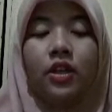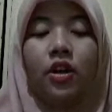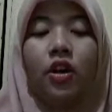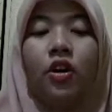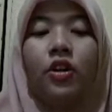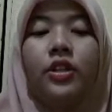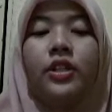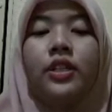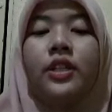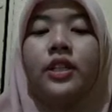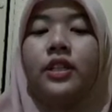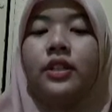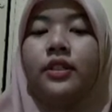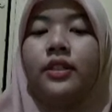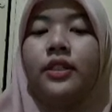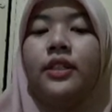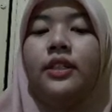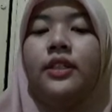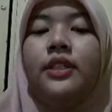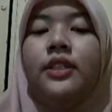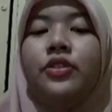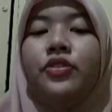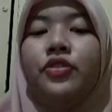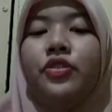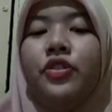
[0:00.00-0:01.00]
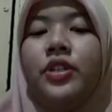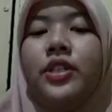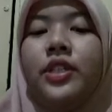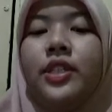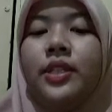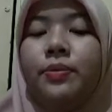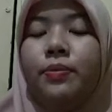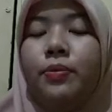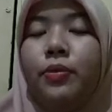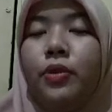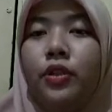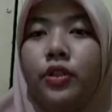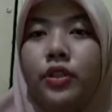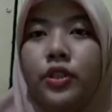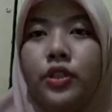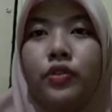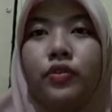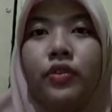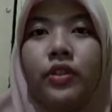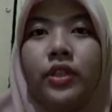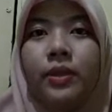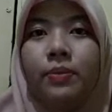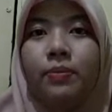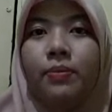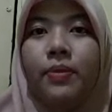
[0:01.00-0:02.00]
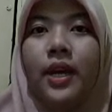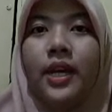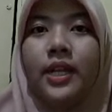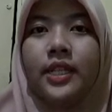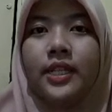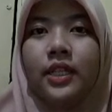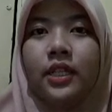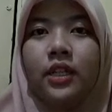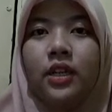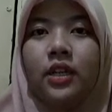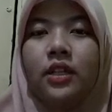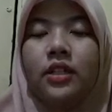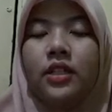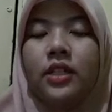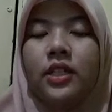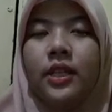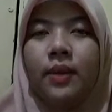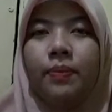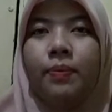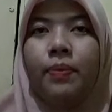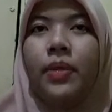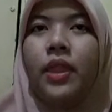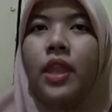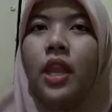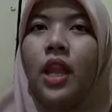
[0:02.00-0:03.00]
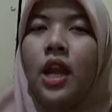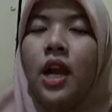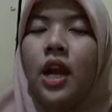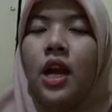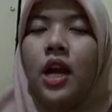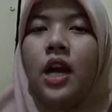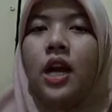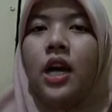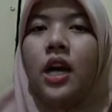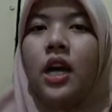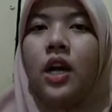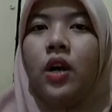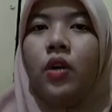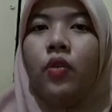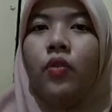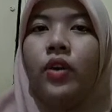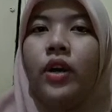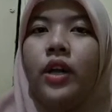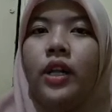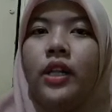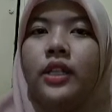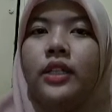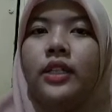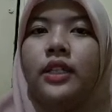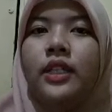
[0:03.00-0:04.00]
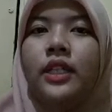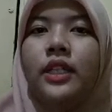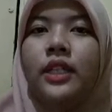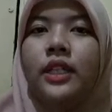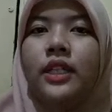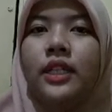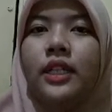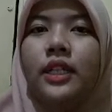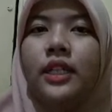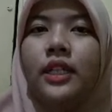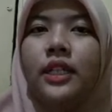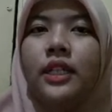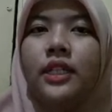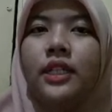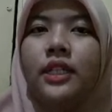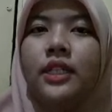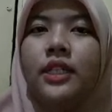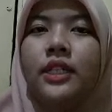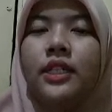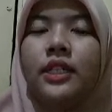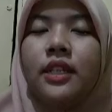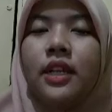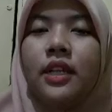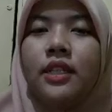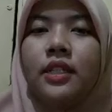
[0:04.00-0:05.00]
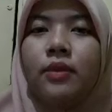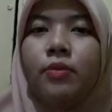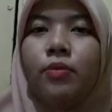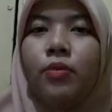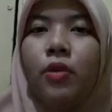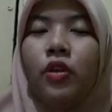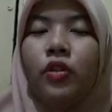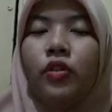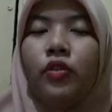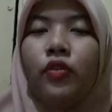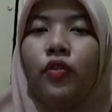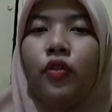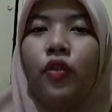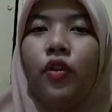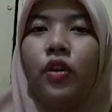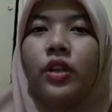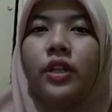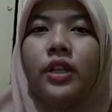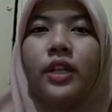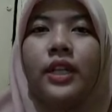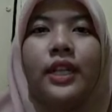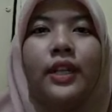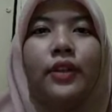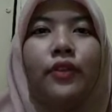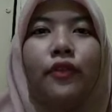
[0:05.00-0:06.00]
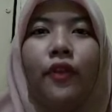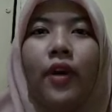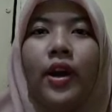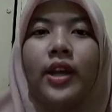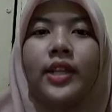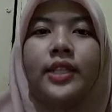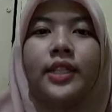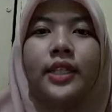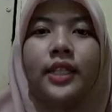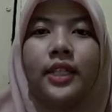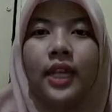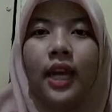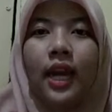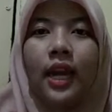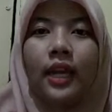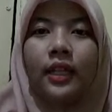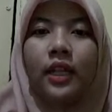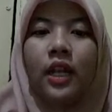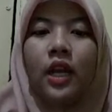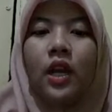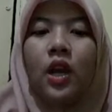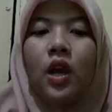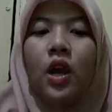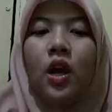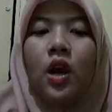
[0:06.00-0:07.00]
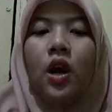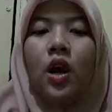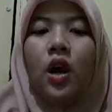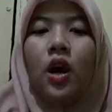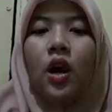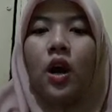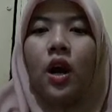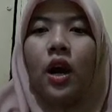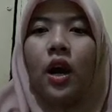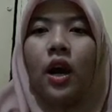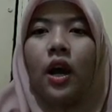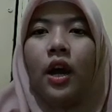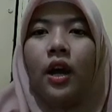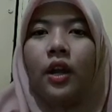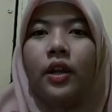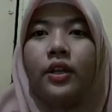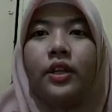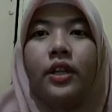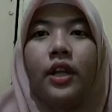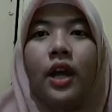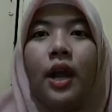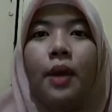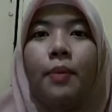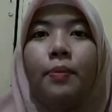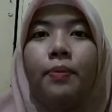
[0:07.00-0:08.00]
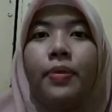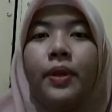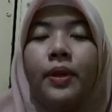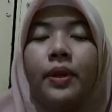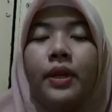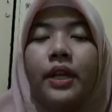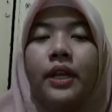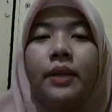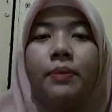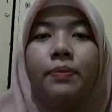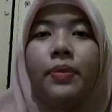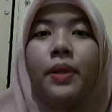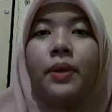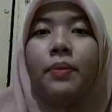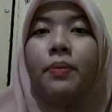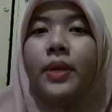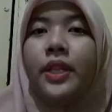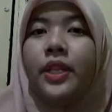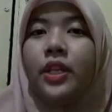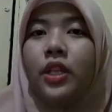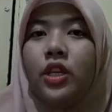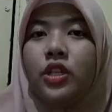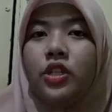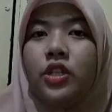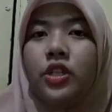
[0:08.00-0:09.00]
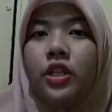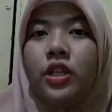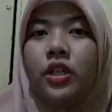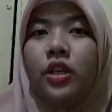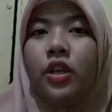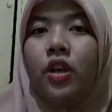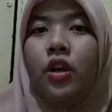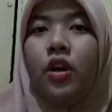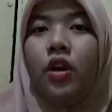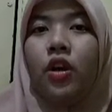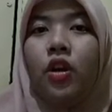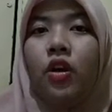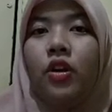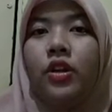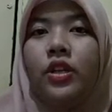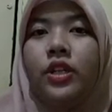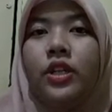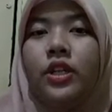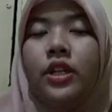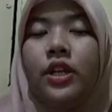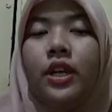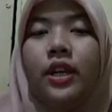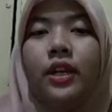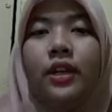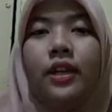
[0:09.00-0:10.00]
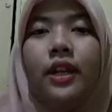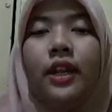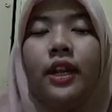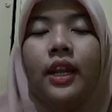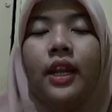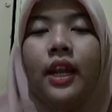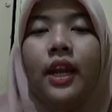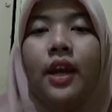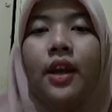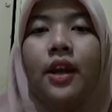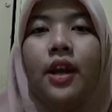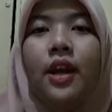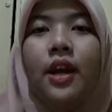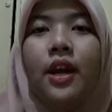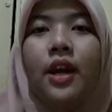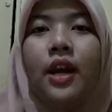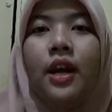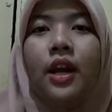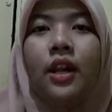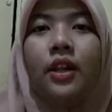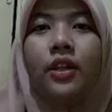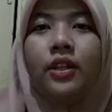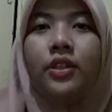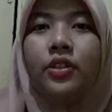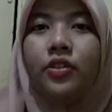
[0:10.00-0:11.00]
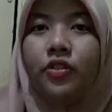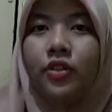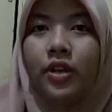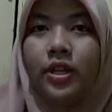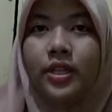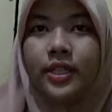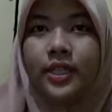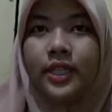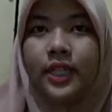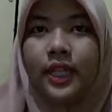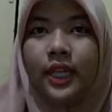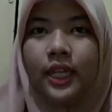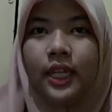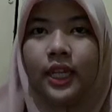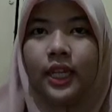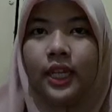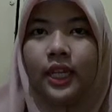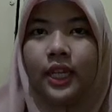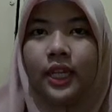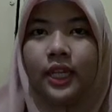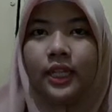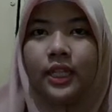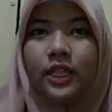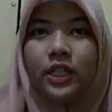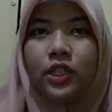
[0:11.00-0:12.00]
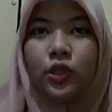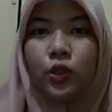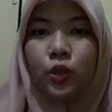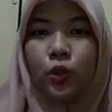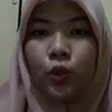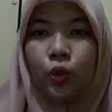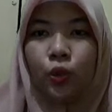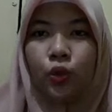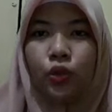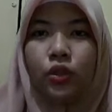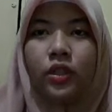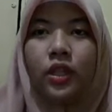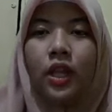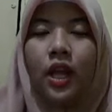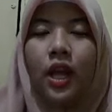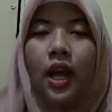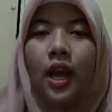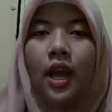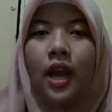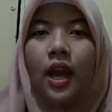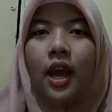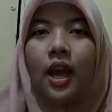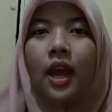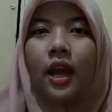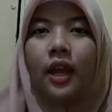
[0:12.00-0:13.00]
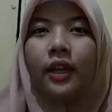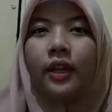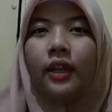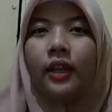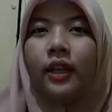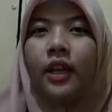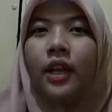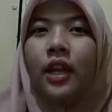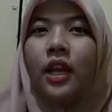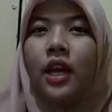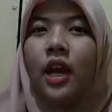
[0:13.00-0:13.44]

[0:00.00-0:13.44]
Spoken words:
literacy policy with the basic concept. Well, it's discussed about for investigate the implementation on the early literacy in the school, and